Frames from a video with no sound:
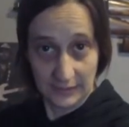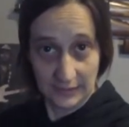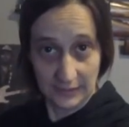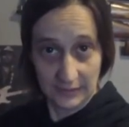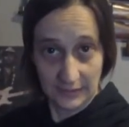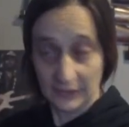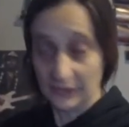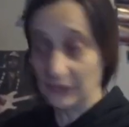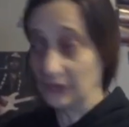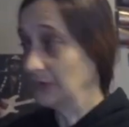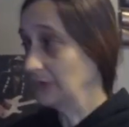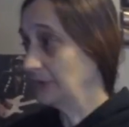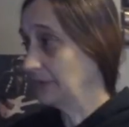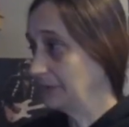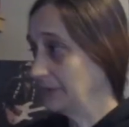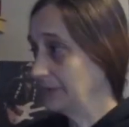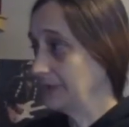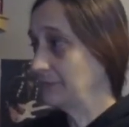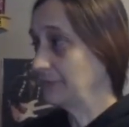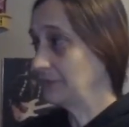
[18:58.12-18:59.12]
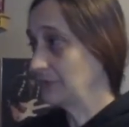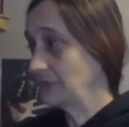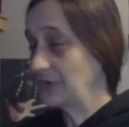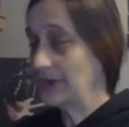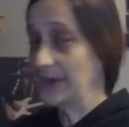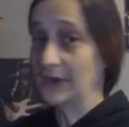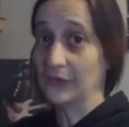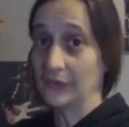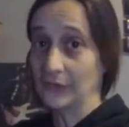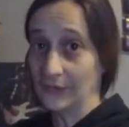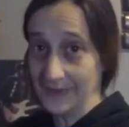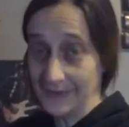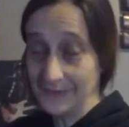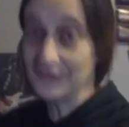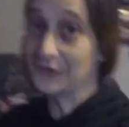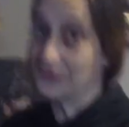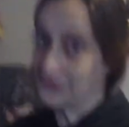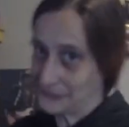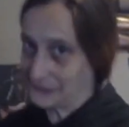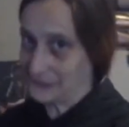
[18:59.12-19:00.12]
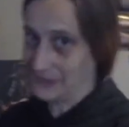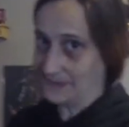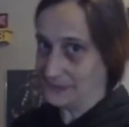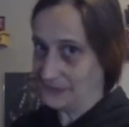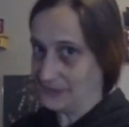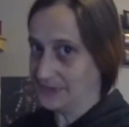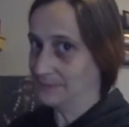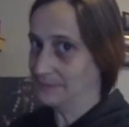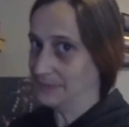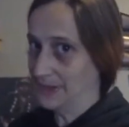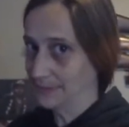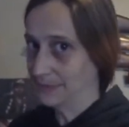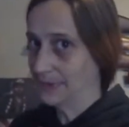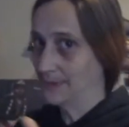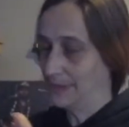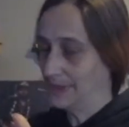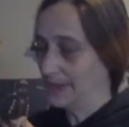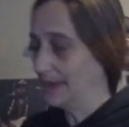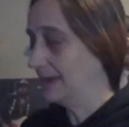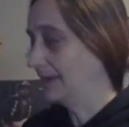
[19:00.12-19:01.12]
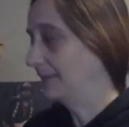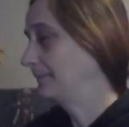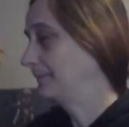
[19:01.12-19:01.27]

or leave her channel in the description, blah blah blah.